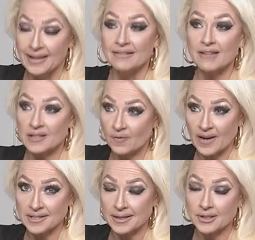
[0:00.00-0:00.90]
Let's
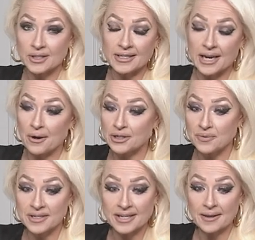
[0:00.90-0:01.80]
face it, it's just a
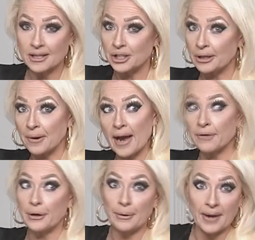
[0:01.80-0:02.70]
characteristic that you either have or you
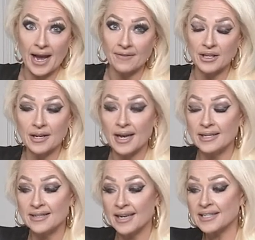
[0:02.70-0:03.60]
don't have, and, and
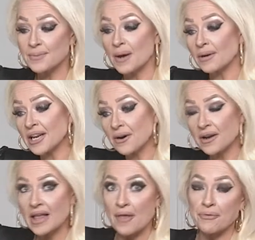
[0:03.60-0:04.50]
it's nice to be able to carry
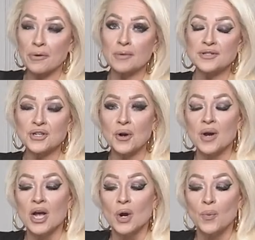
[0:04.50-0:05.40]
that through. And so
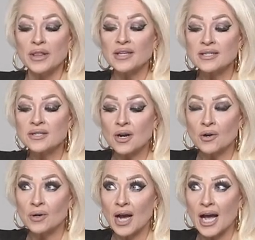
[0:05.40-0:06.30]
when this
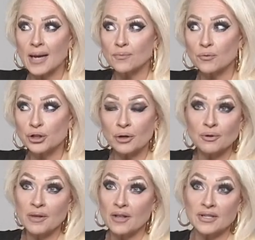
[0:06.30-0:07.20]
stone um, was shown to
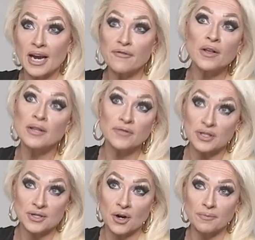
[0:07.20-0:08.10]
me the other day, I fell in love with the
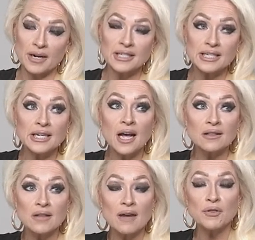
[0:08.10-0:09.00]
stone, but I did not
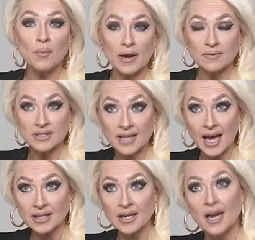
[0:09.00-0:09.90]
love the way it was
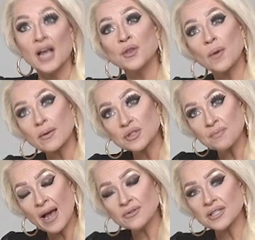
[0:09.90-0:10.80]
set and the way it was
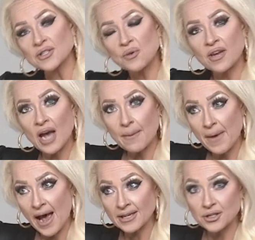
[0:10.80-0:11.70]
mounted. So we got
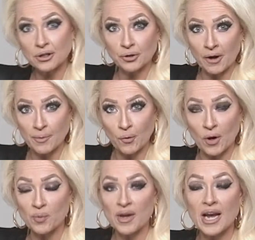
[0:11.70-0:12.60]
back to the drawing
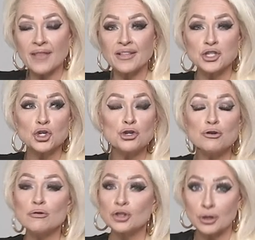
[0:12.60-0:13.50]
board. We got this
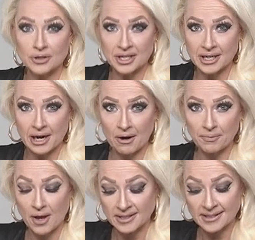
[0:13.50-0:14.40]
huge thirteen karat plus.